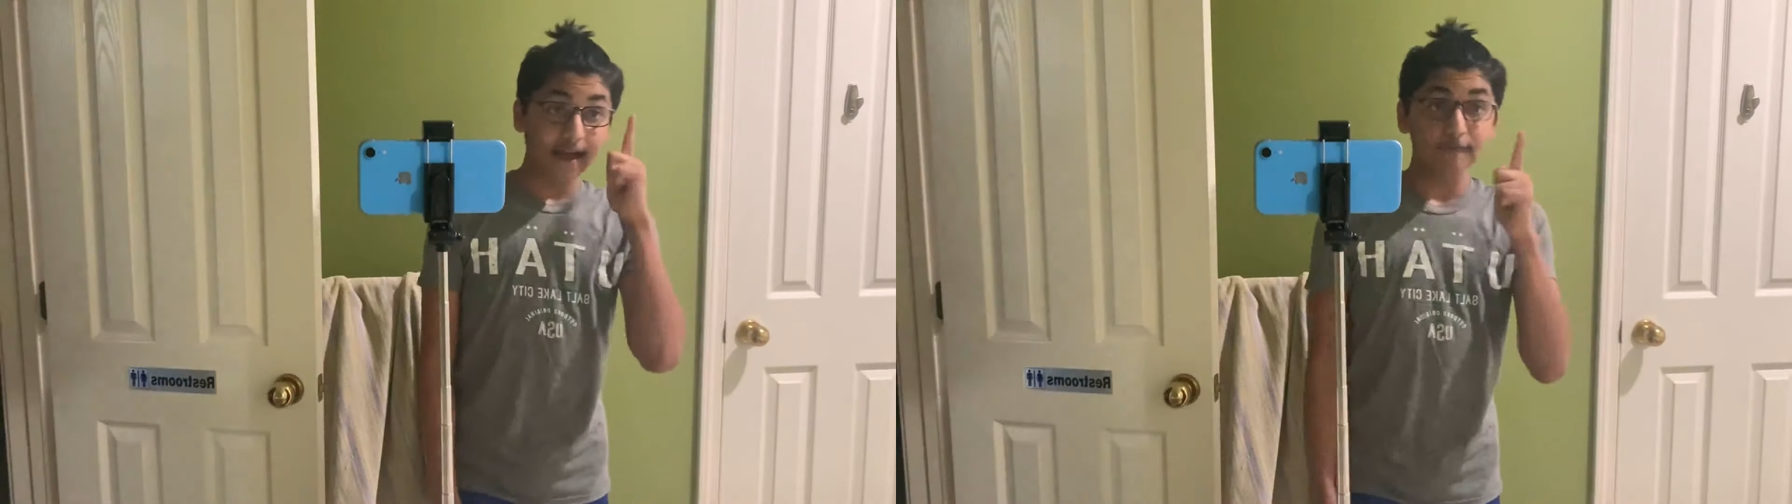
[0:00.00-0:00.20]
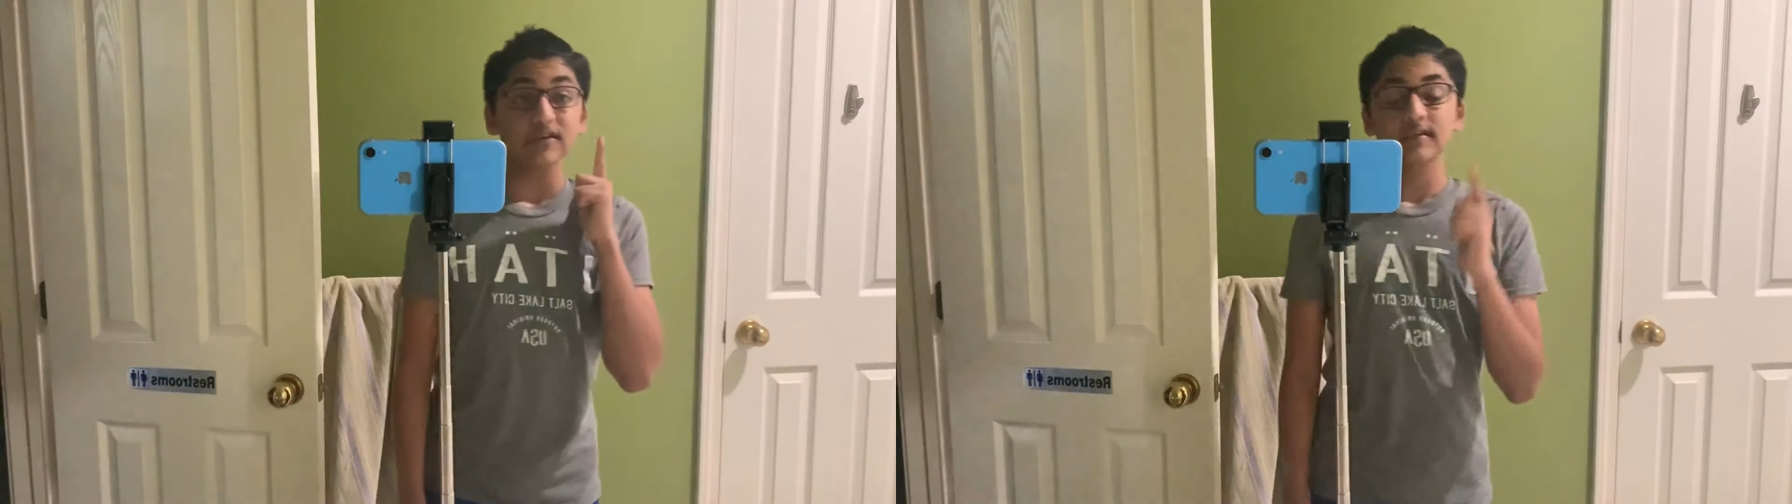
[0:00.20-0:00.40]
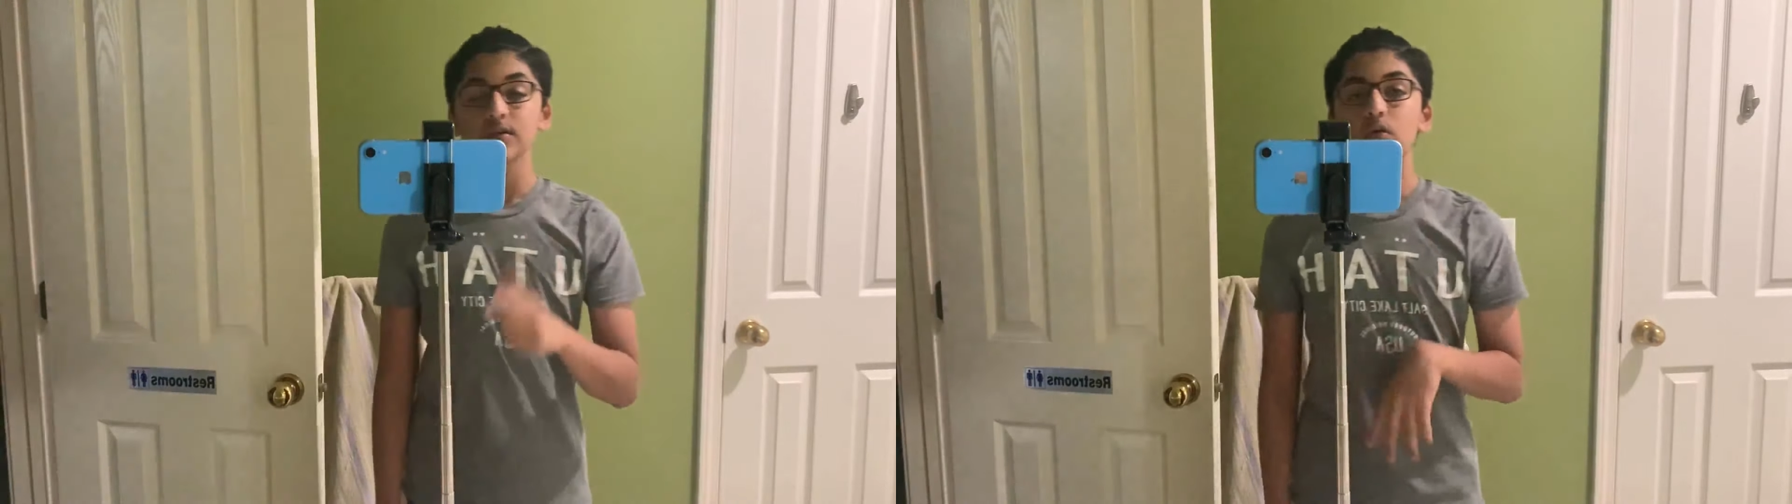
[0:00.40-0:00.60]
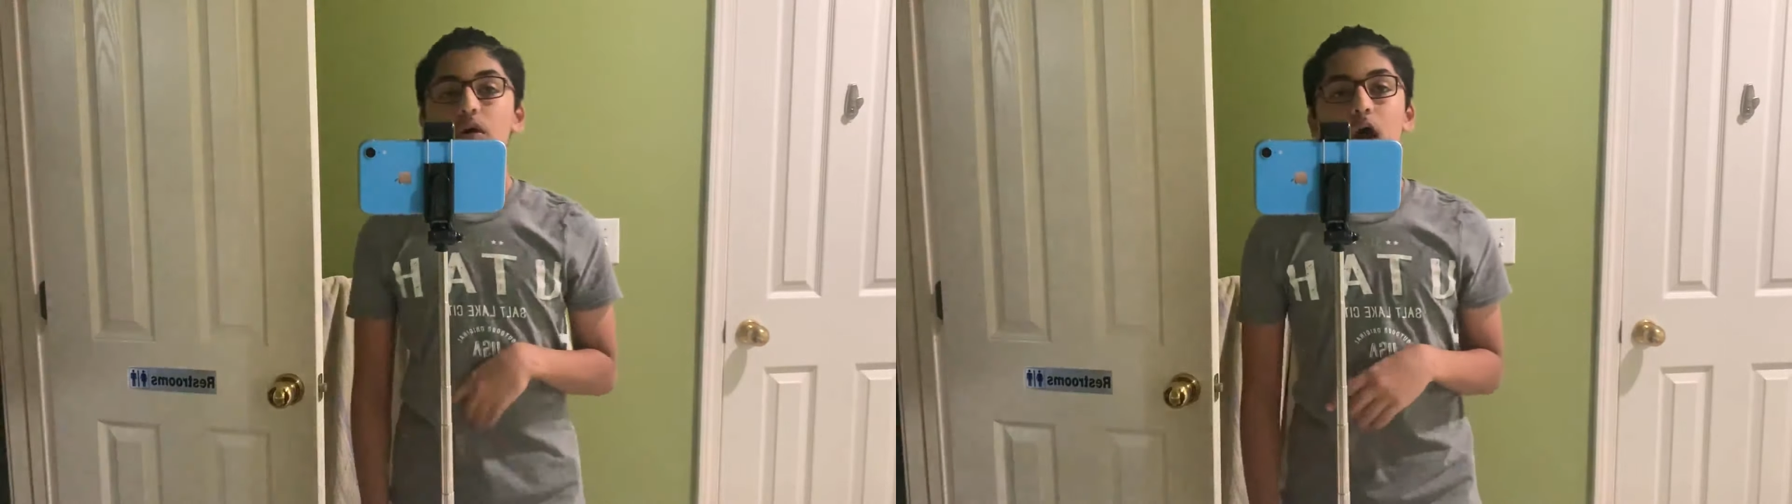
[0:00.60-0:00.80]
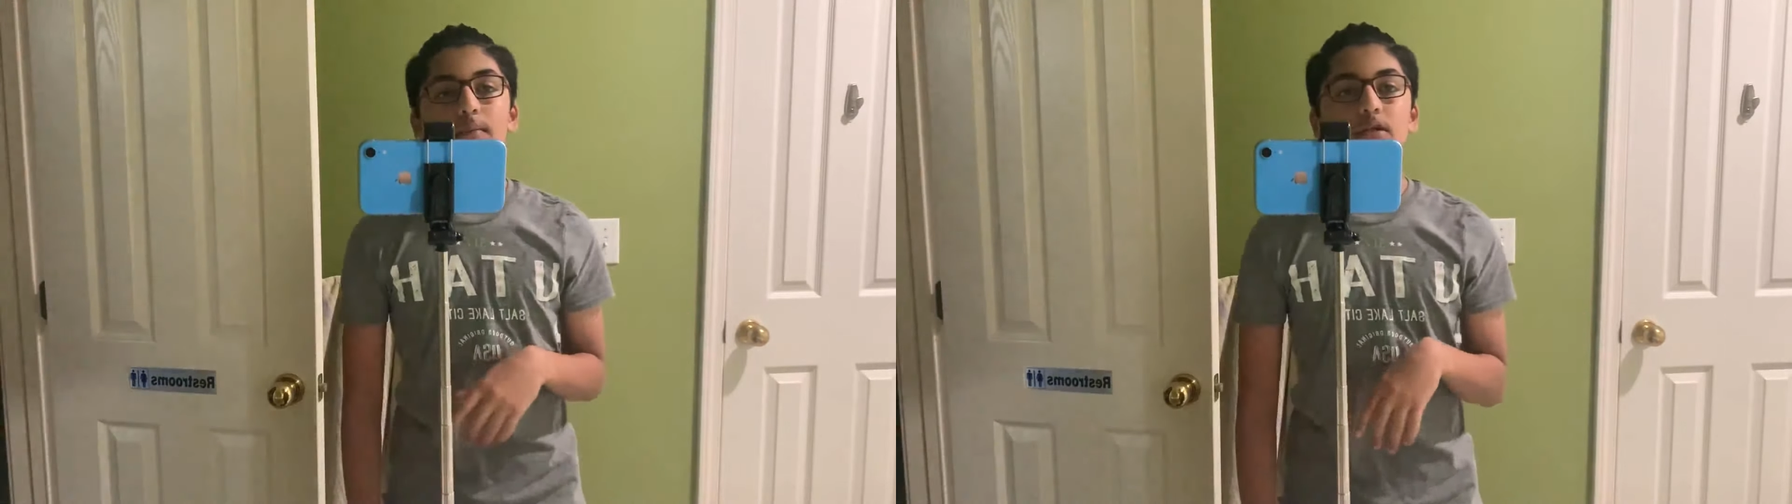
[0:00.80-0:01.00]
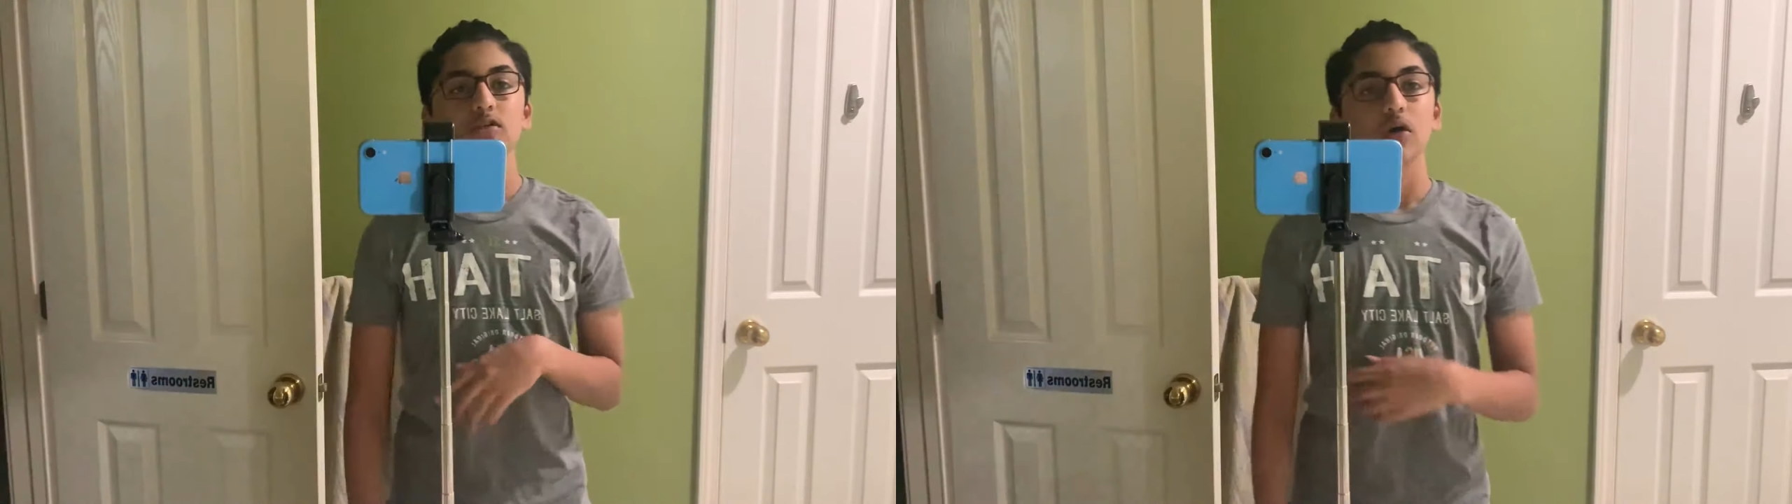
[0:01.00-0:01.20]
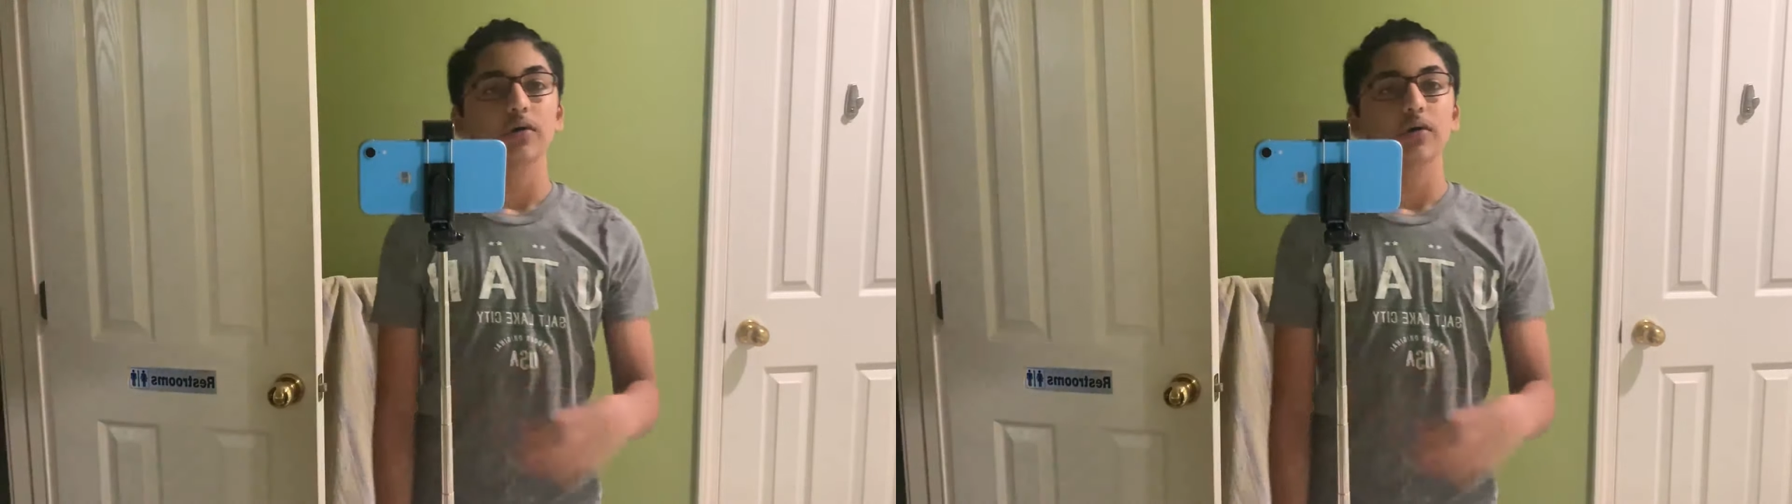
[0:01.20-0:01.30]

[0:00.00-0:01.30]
to every single comment.